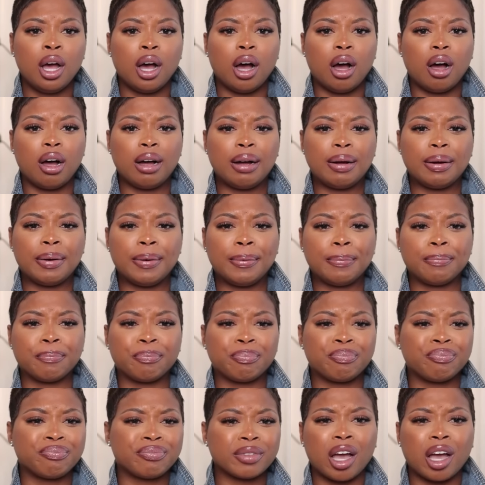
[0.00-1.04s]
um
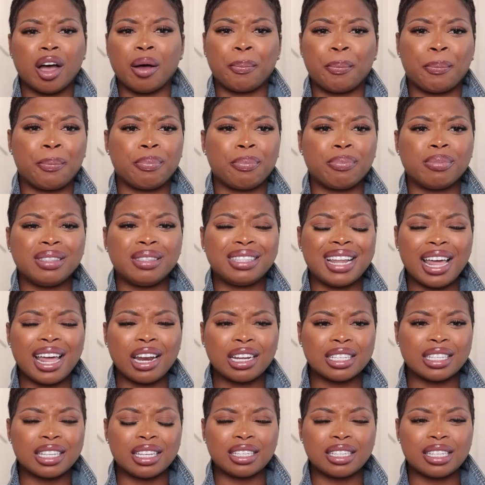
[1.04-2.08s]
a not
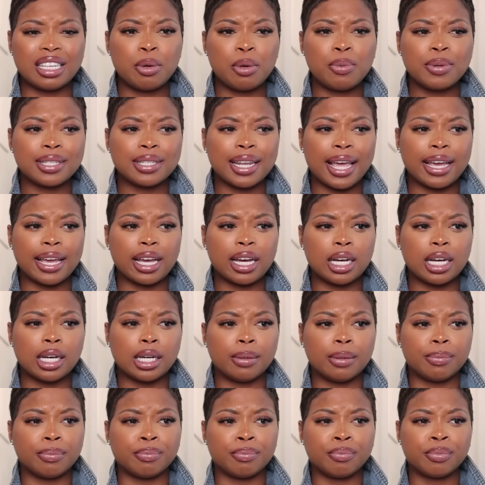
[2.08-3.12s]
a it was like
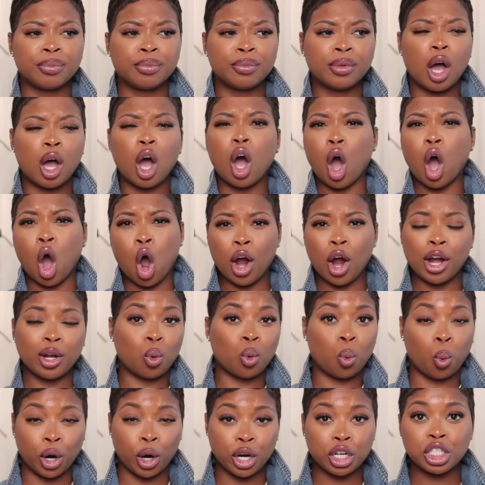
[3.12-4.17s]
um a
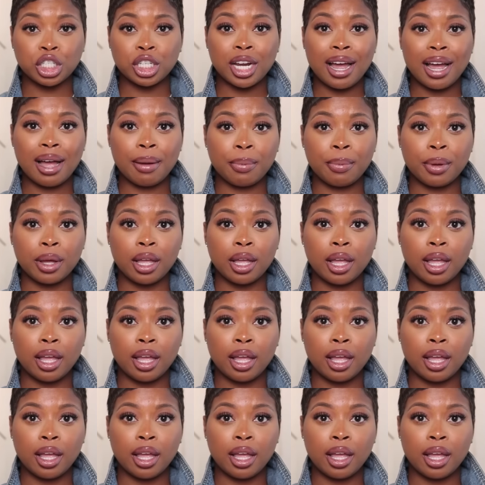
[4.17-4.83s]
art workshop